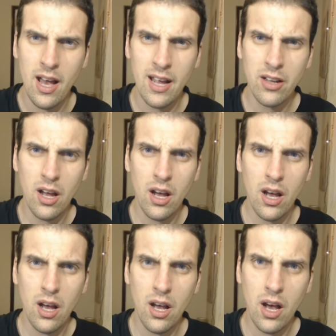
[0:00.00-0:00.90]
And
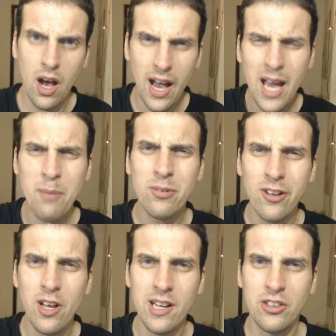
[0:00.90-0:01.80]
I am
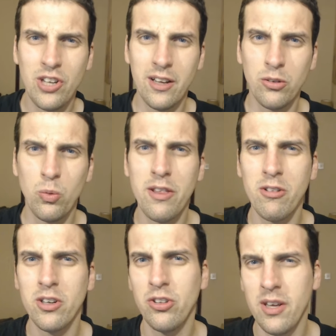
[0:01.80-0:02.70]
slightly challenged
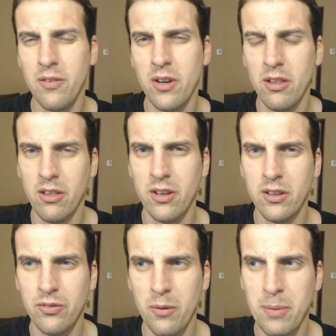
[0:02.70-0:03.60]
whether I should give another
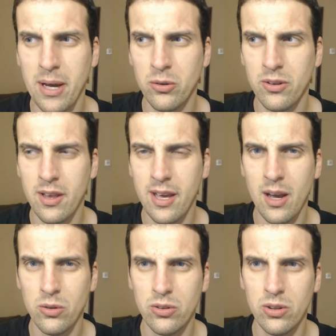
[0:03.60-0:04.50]
£35 to the
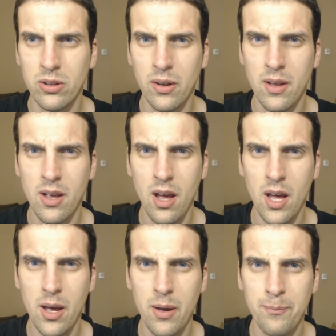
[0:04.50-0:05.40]
council
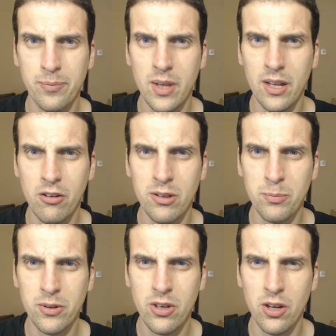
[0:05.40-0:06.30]
in a
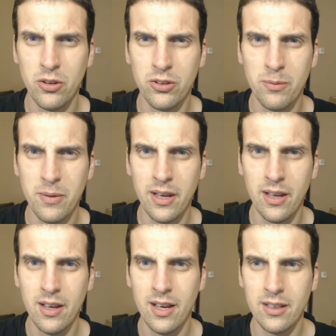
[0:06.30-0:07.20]
Christmas card or
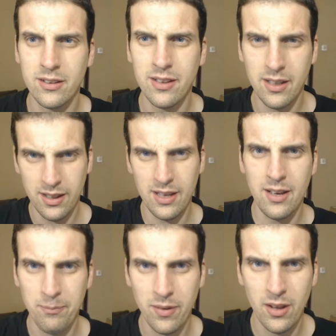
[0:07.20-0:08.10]
something and say,
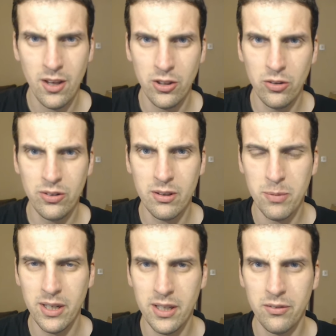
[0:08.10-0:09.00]
here, use
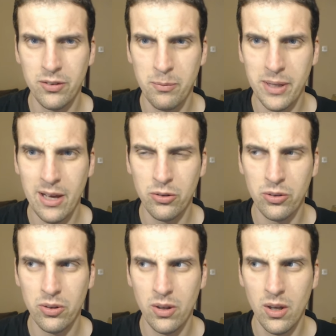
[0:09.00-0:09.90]
this money for something
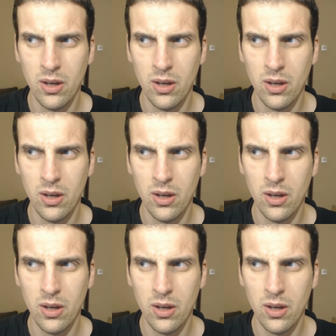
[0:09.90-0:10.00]
else.